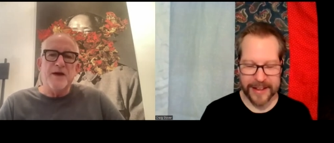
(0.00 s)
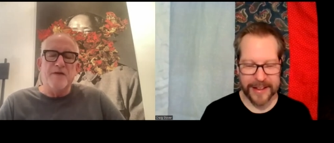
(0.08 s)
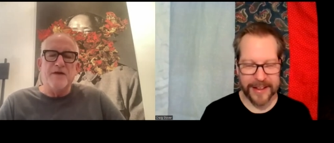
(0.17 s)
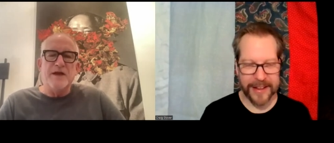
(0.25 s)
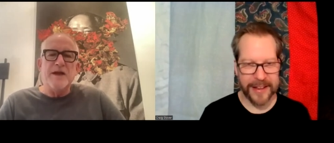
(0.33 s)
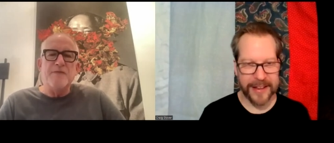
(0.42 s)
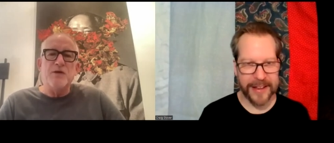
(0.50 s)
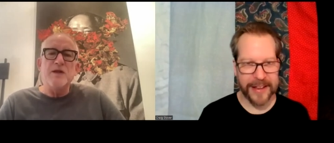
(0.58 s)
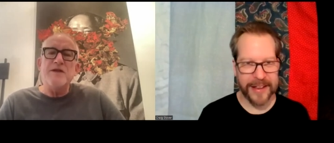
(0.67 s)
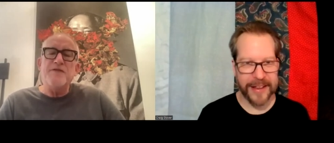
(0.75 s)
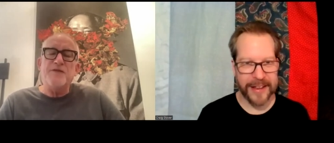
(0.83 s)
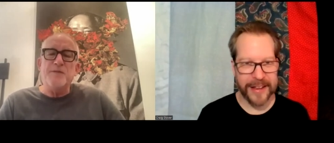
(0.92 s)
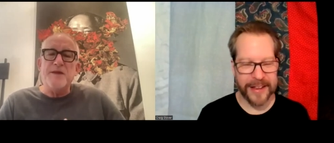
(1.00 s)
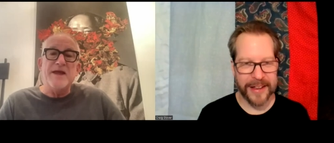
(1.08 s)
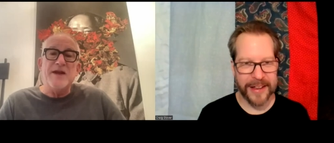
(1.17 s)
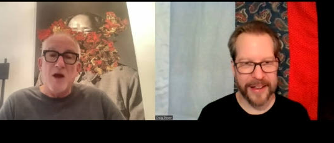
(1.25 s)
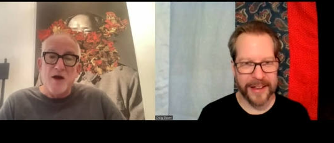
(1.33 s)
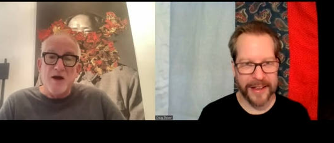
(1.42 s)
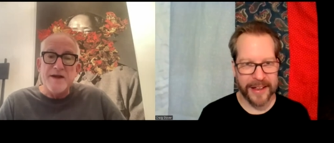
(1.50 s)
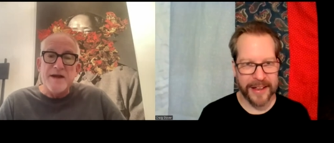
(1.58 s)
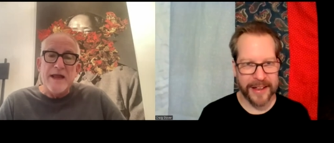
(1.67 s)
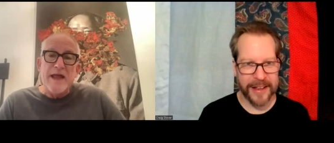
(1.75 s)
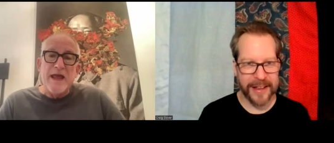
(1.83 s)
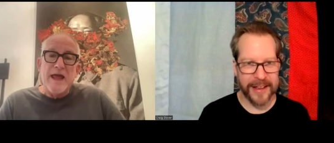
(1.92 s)
Speaker 1: of it. And really from then
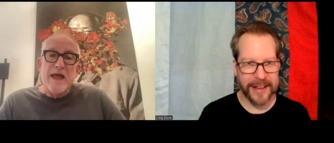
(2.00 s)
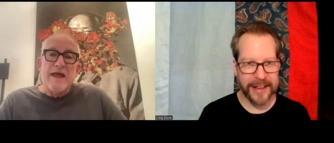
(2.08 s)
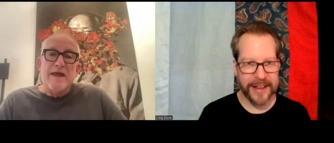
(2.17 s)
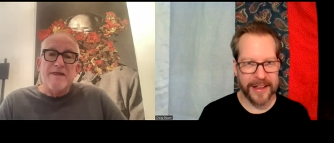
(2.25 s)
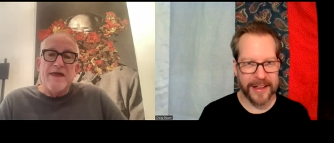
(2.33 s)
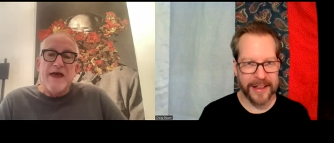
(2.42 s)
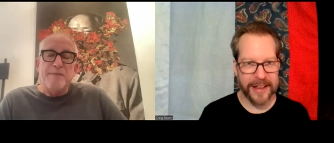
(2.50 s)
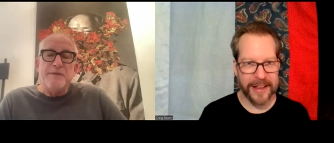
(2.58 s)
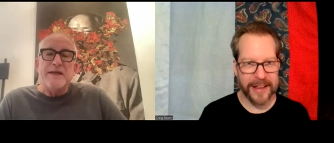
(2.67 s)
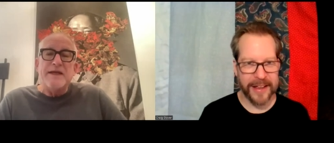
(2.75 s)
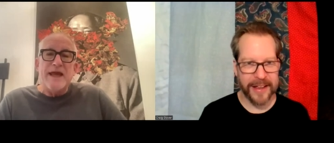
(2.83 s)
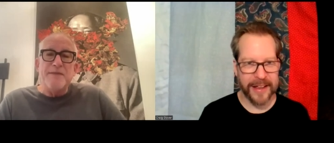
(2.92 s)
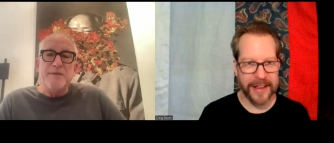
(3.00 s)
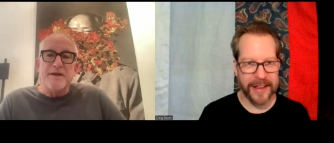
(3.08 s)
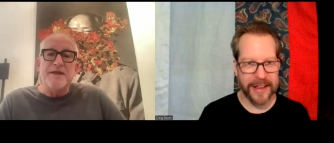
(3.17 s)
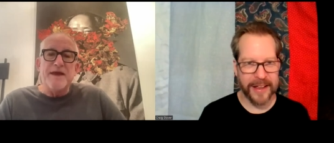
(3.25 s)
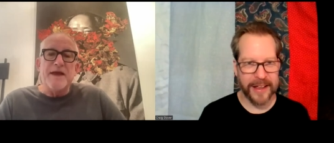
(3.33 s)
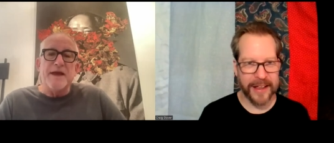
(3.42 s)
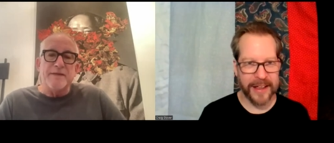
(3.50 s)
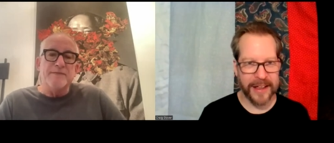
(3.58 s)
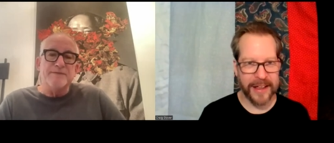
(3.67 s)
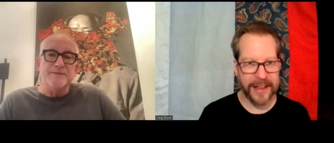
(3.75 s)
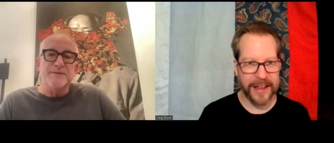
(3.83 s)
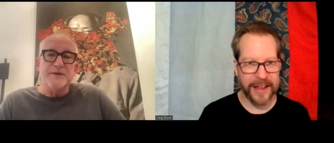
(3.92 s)
on, that became my thing.
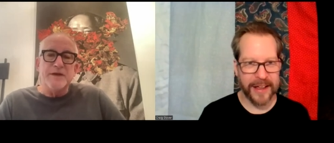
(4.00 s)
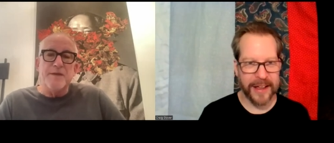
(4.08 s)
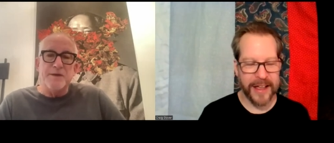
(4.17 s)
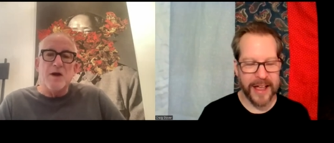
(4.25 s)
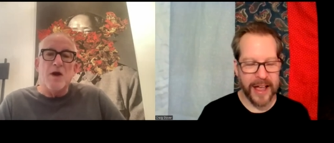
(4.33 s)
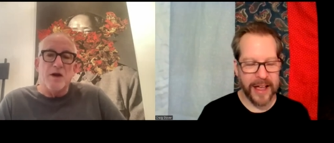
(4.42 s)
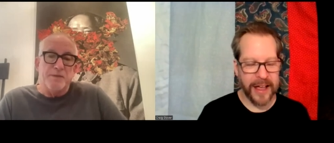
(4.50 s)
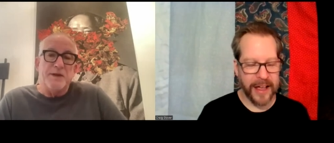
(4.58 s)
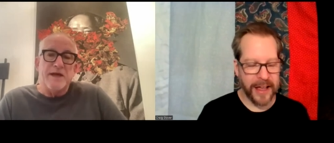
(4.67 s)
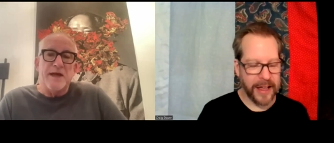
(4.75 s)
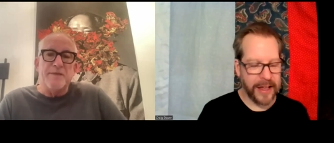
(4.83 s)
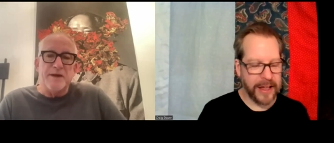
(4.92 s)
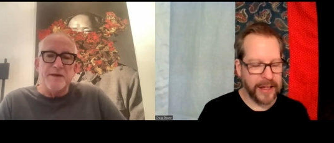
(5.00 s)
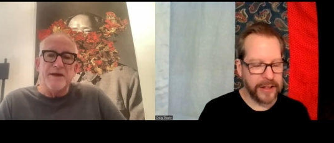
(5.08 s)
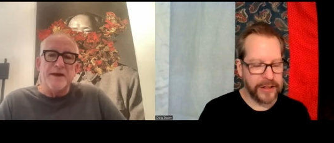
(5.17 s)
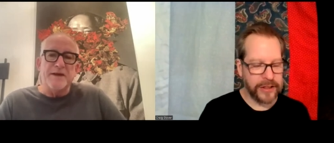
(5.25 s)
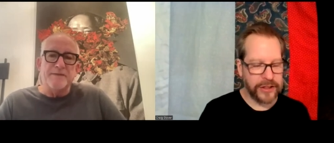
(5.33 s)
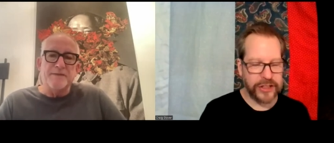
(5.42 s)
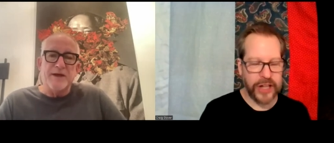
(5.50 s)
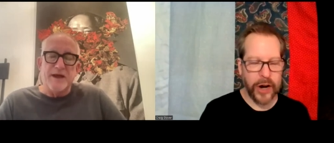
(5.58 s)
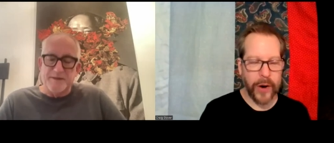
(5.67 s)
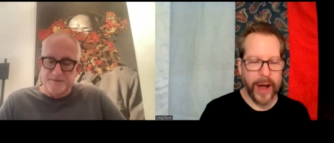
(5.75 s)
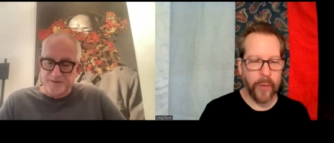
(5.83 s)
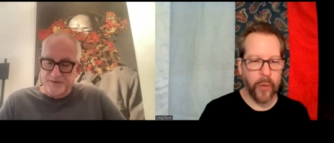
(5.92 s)
I mean, art became my thing. Yeah.
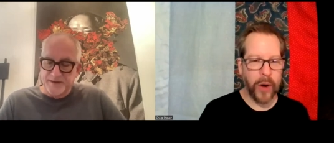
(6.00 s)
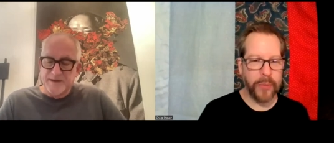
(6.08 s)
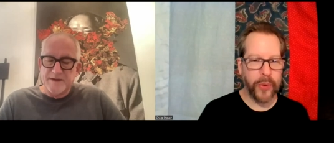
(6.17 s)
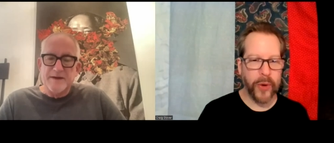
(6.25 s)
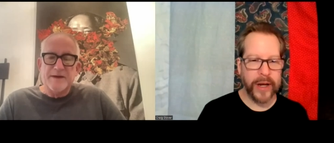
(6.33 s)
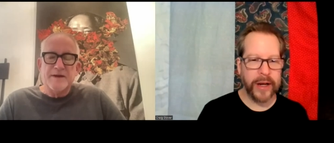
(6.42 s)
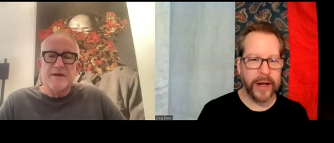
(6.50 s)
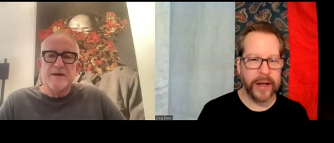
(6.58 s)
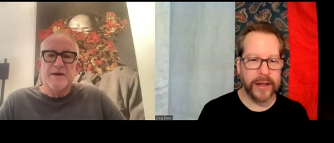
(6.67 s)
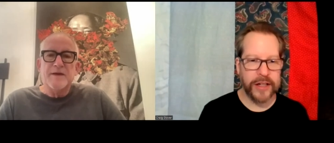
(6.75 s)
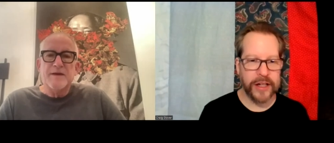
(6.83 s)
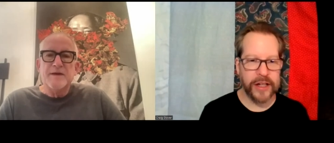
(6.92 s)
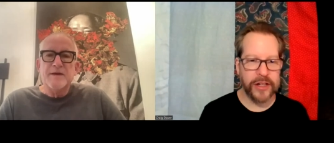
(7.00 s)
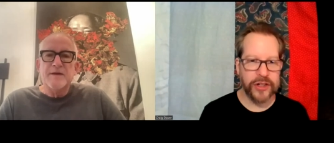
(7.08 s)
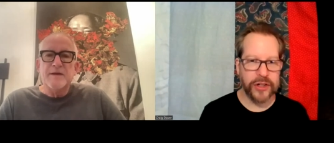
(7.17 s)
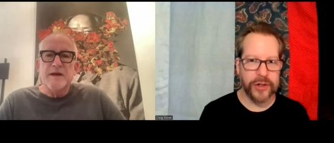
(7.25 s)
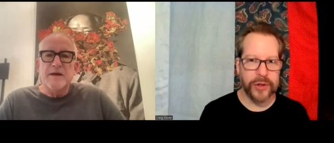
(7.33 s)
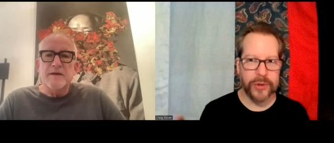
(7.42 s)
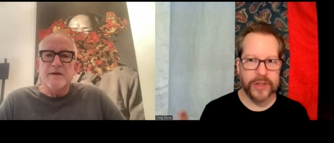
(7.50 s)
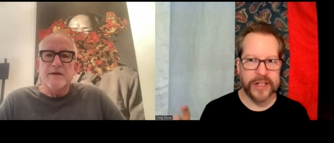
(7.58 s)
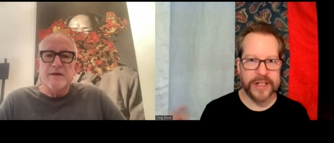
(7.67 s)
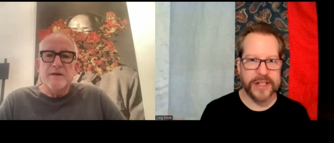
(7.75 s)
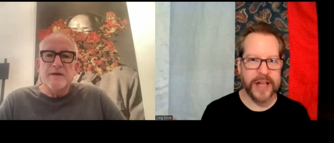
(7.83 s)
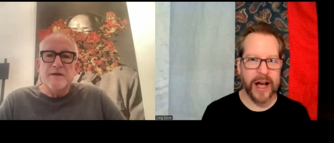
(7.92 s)
Speaker 2: So at what point did you
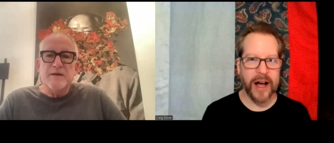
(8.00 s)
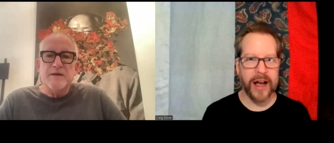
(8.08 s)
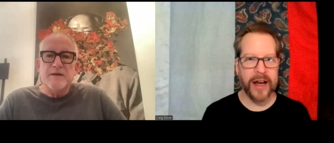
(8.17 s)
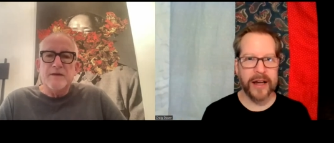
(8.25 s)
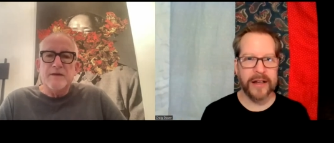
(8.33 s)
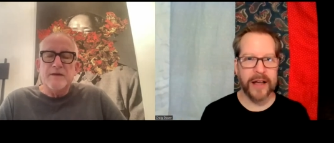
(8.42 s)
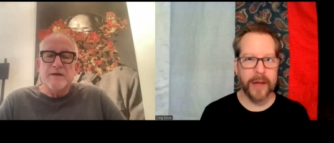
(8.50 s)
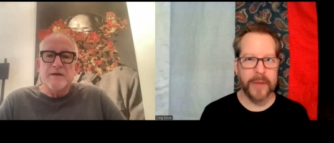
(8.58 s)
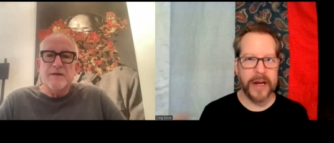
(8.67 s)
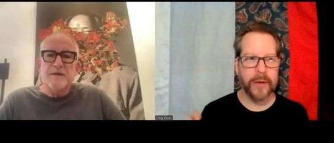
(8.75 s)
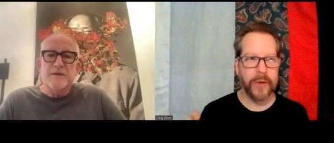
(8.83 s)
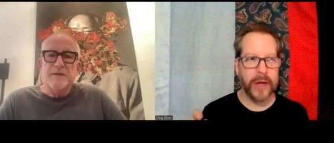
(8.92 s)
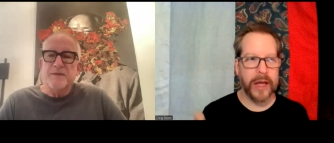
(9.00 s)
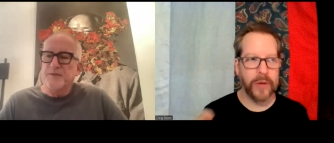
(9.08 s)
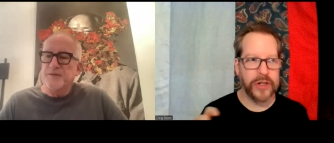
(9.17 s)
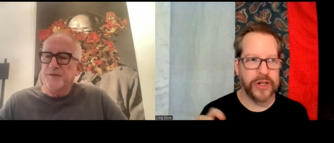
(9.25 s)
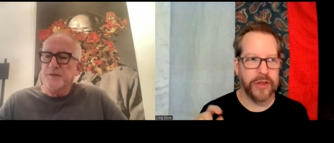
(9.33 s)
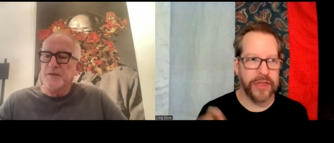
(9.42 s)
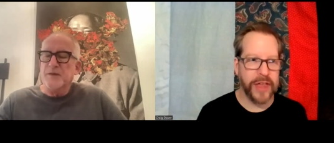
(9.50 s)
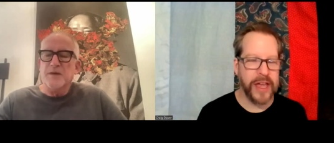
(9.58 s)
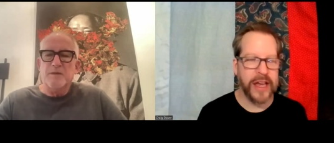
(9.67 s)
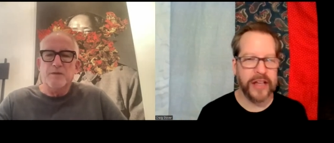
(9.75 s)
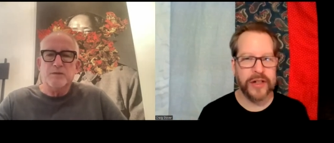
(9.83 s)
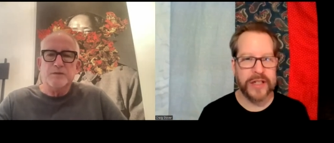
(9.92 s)
decide? I mean, it, it was your
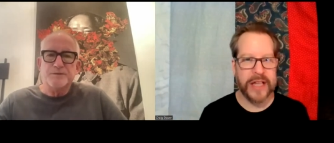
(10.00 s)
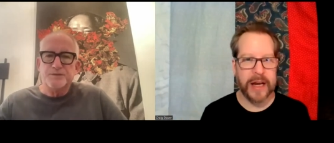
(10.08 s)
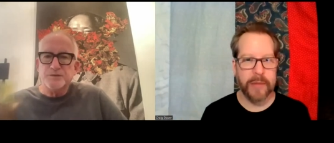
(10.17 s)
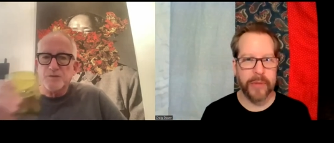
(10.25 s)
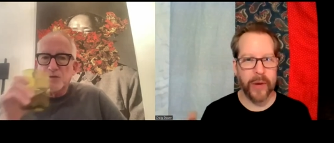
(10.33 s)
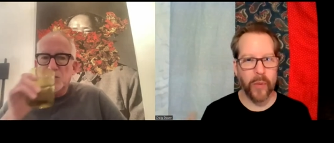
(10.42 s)
thing and you did it,